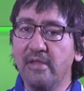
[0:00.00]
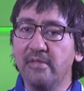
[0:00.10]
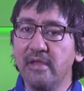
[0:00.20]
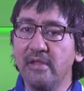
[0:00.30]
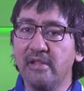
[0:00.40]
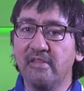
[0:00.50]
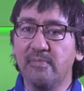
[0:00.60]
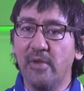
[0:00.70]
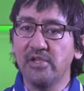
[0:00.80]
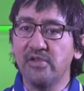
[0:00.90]
indeed
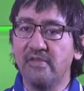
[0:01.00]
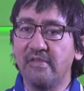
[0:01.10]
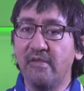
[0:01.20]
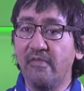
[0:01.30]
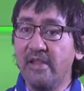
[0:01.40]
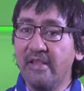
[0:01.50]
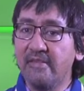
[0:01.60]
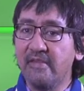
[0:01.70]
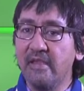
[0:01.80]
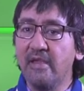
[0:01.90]
its preciously
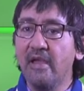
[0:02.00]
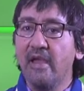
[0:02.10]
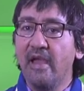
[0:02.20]
fleecy